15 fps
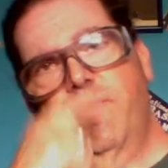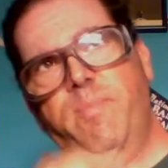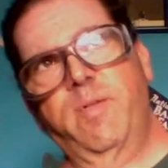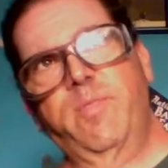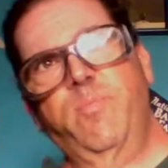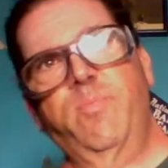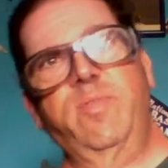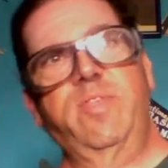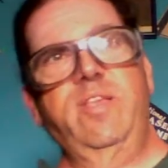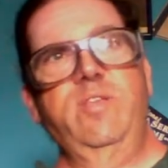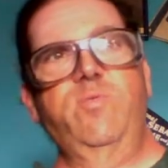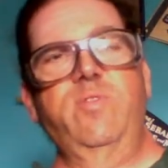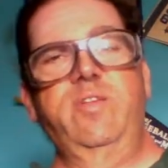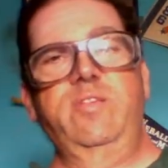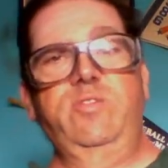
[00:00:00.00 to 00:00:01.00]

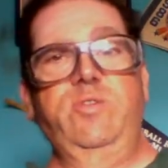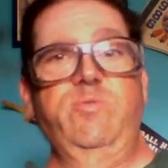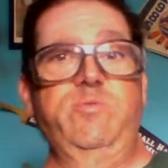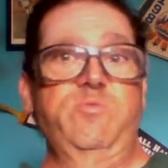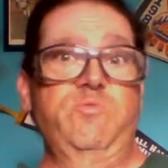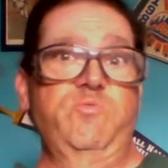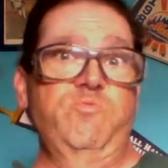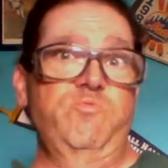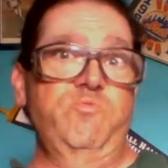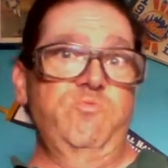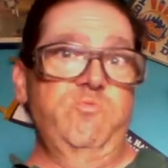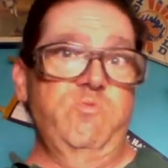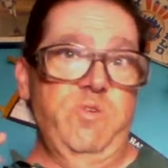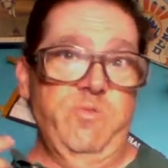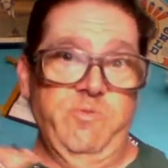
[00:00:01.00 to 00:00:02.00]
this one,
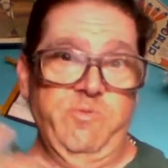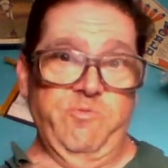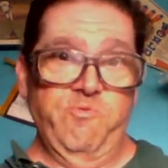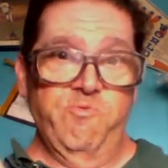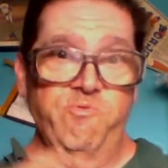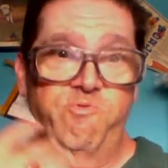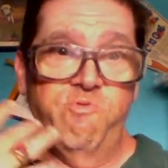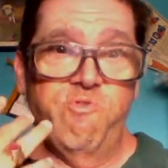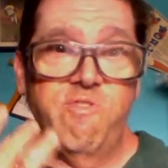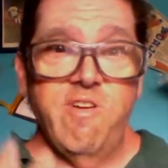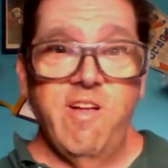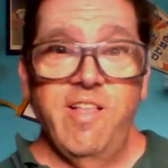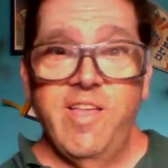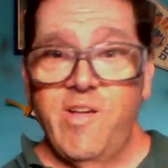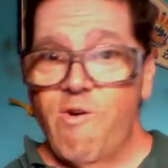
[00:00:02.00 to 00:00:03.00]
it was
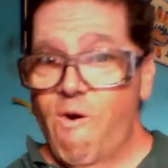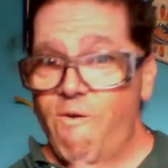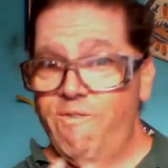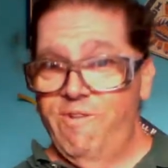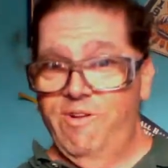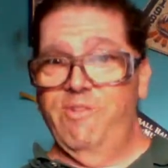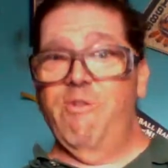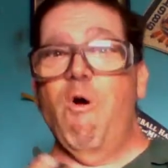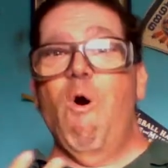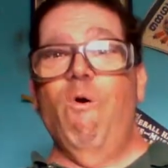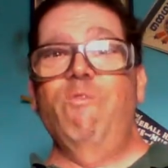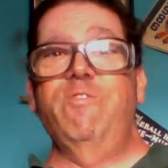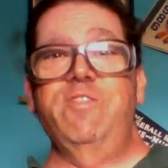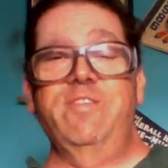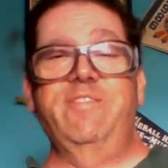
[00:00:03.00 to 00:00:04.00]
really
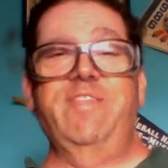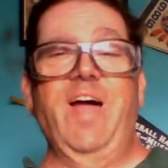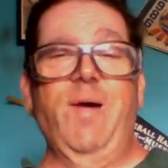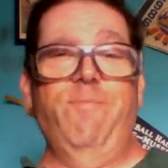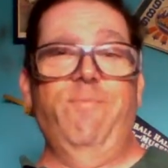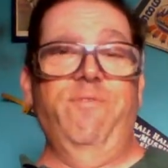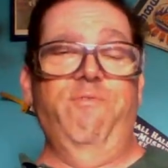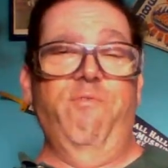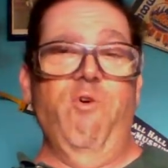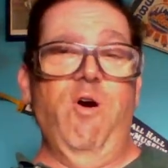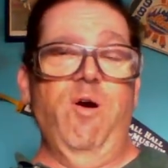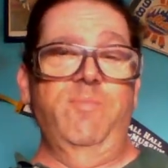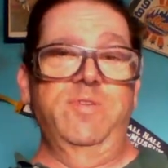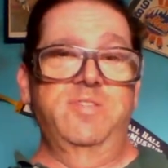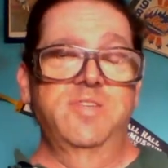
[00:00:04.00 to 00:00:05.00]
over the top
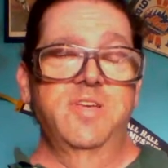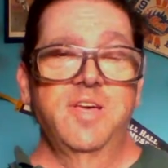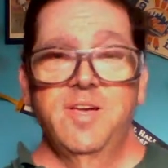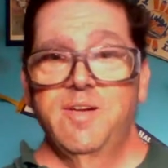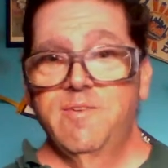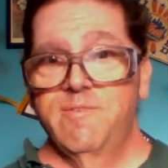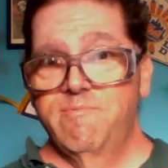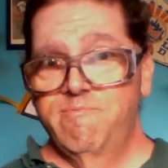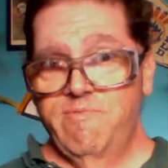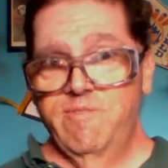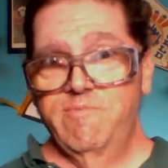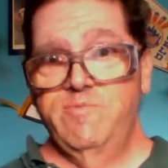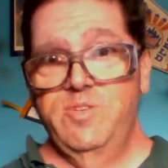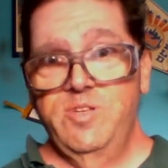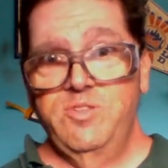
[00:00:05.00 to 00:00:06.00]
performance
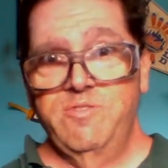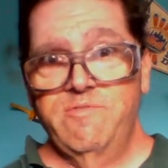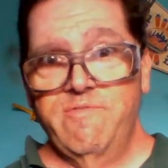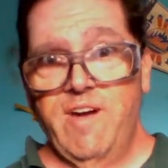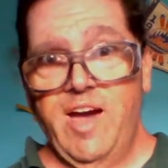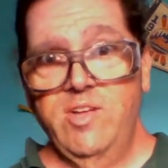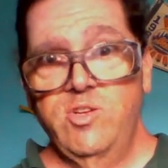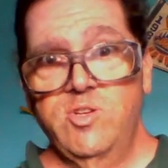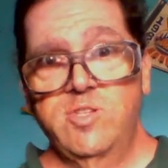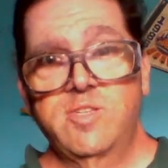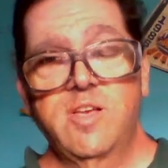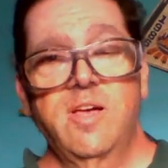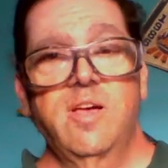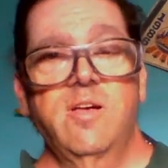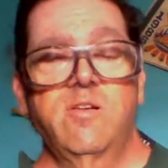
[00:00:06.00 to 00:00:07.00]
from Ginger Rogers.
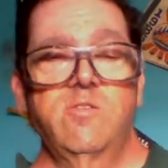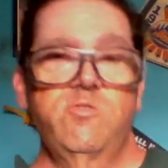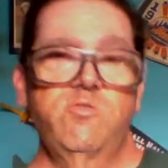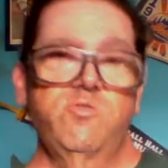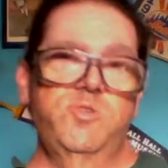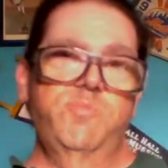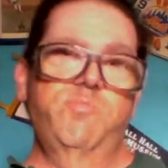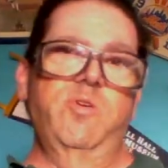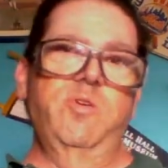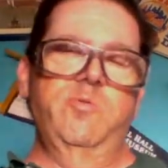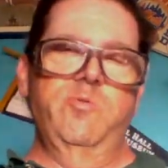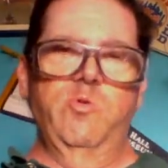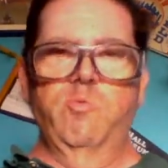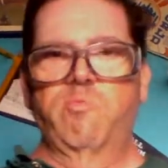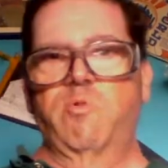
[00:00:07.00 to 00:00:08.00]
She usually plays
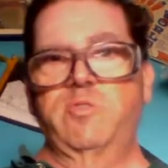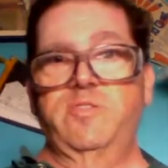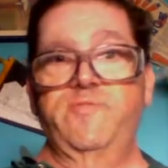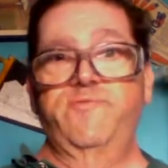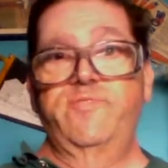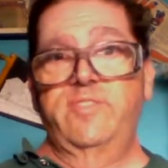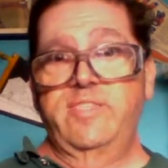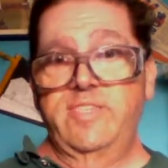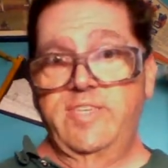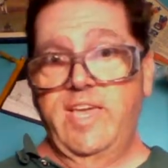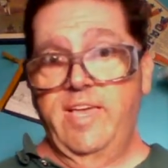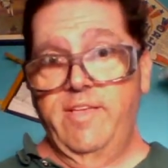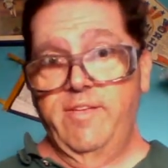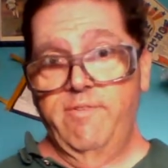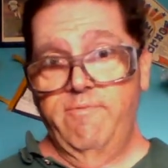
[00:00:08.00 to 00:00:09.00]
a little more
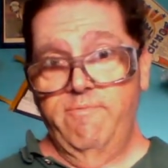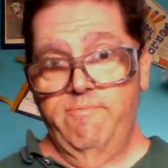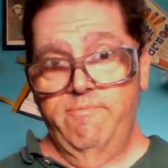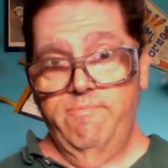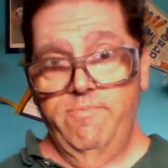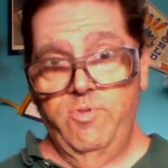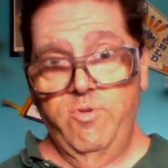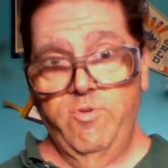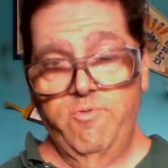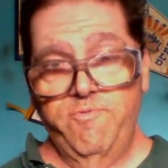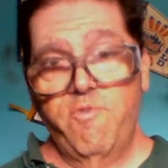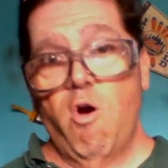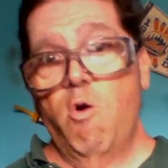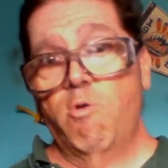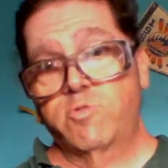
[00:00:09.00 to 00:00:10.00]
sophisticated, you know,
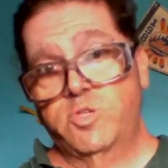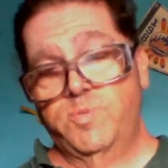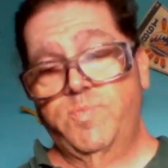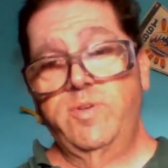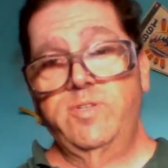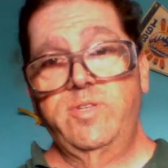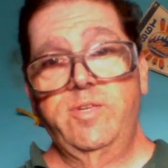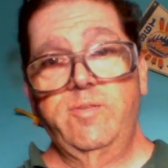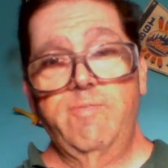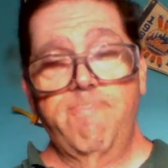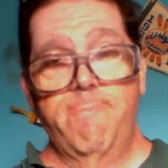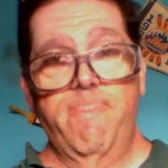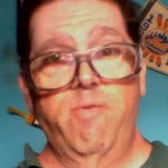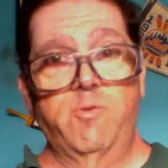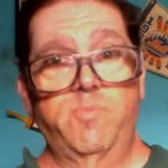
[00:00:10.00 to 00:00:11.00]
roles, especially
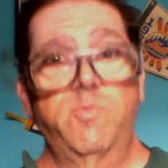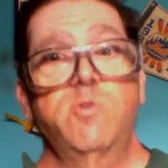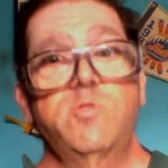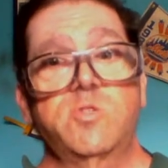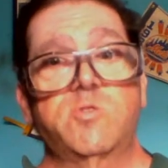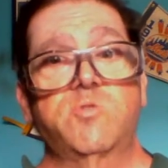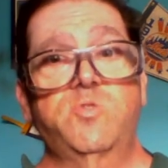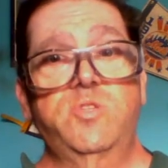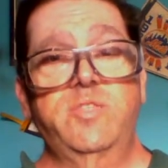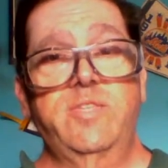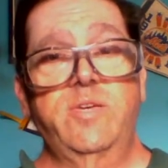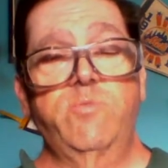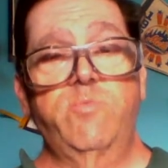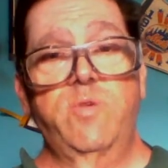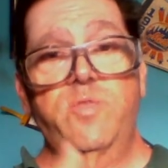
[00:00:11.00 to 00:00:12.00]
those musicals she
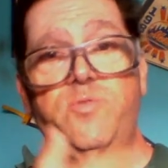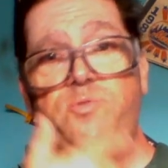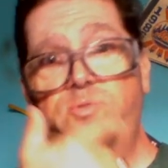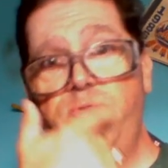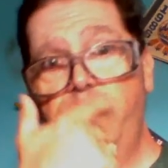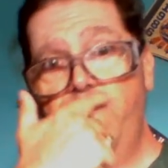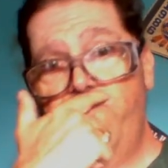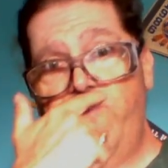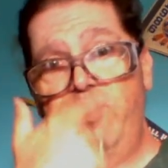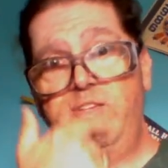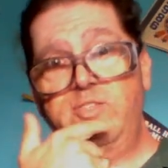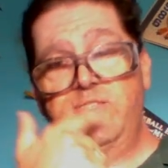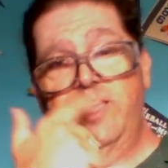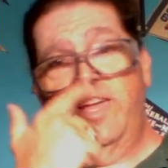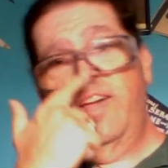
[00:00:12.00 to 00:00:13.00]
did with Fred
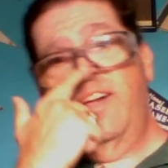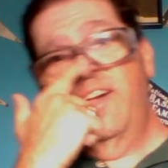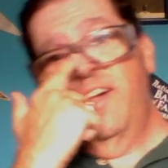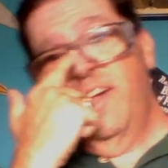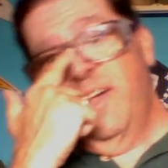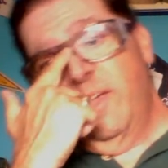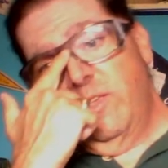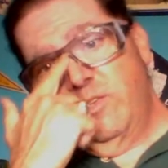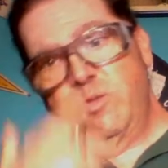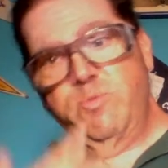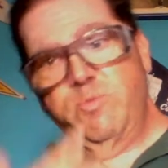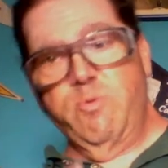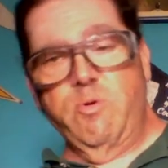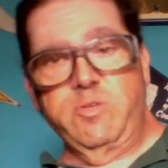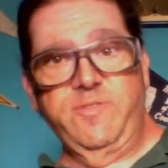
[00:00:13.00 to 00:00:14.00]
Astaire. So they're
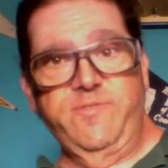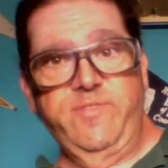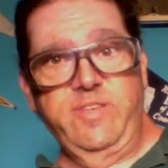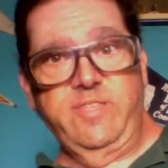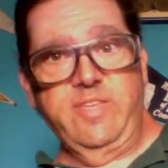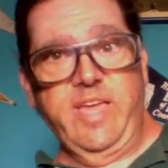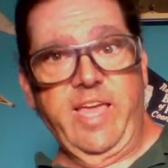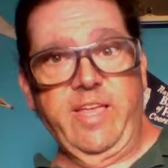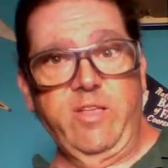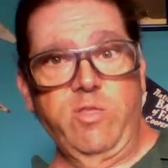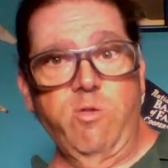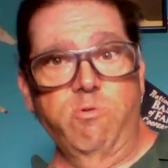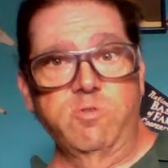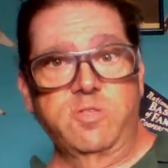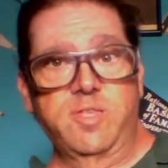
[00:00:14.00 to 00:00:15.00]
more sophisticated in
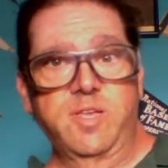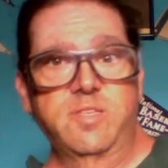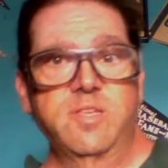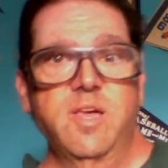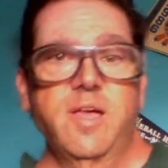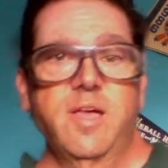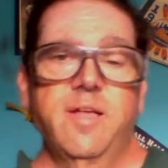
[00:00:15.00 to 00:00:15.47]
those things.